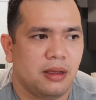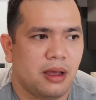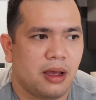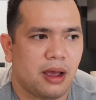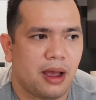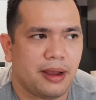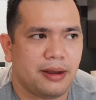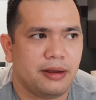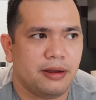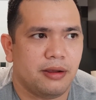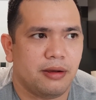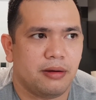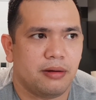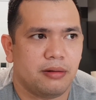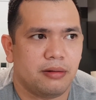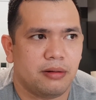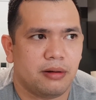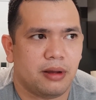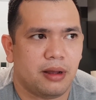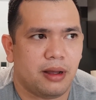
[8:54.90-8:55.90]
I
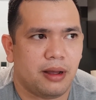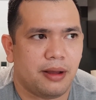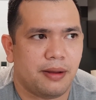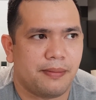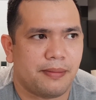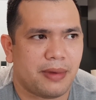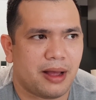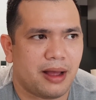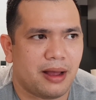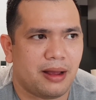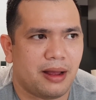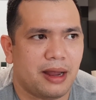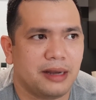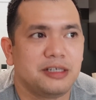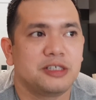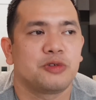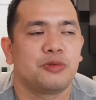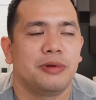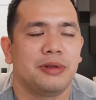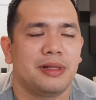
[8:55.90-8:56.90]
know, I
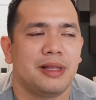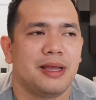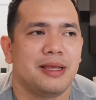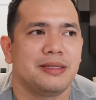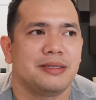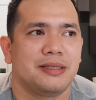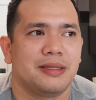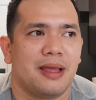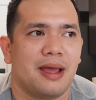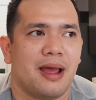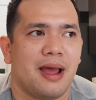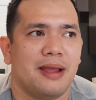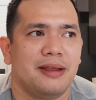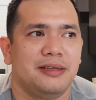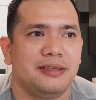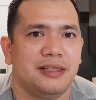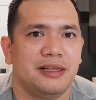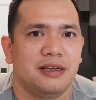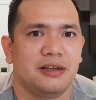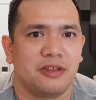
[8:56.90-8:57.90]
just realized that I
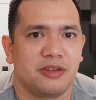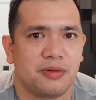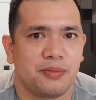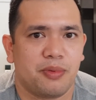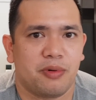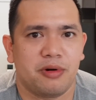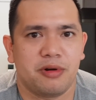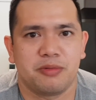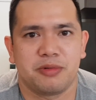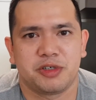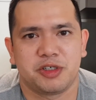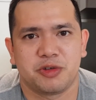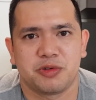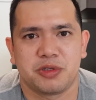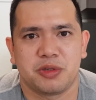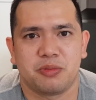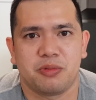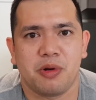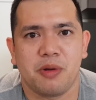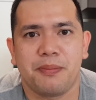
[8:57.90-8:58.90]
did another porter which
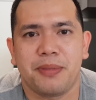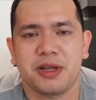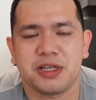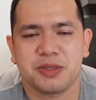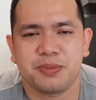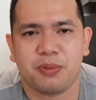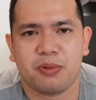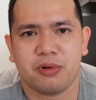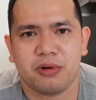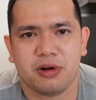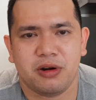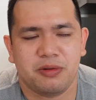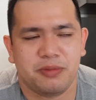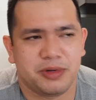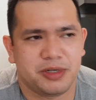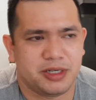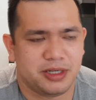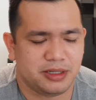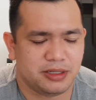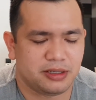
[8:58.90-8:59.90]
was a robust porter,
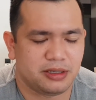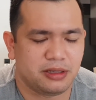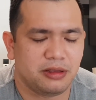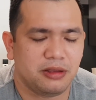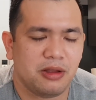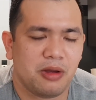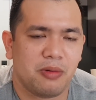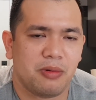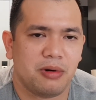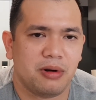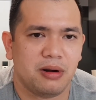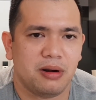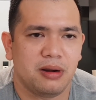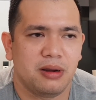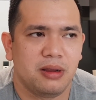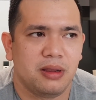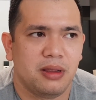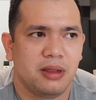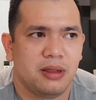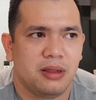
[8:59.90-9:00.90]
which is
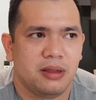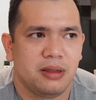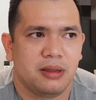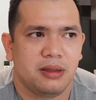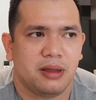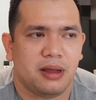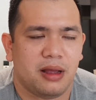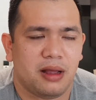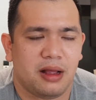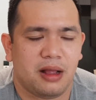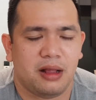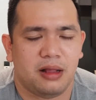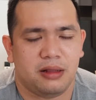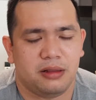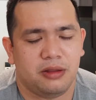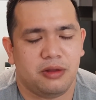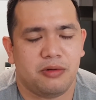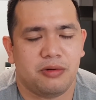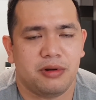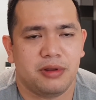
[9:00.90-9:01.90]
lower
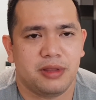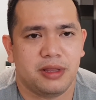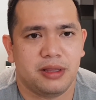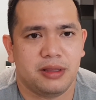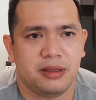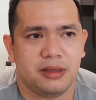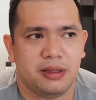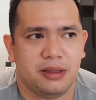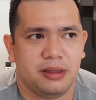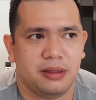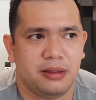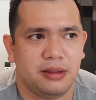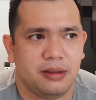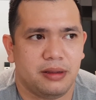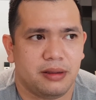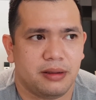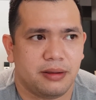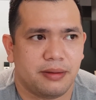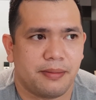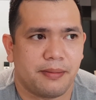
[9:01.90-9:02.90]
than
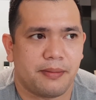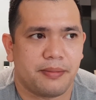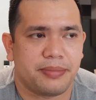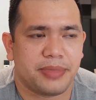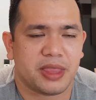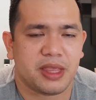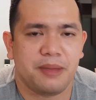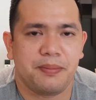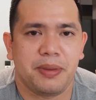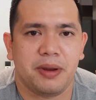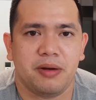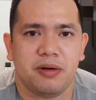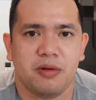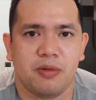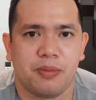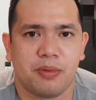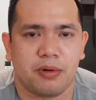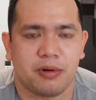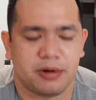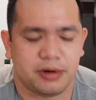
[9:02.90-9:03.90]
the Imperial
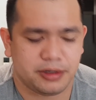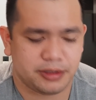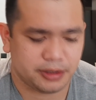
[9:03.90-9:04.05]
Porter.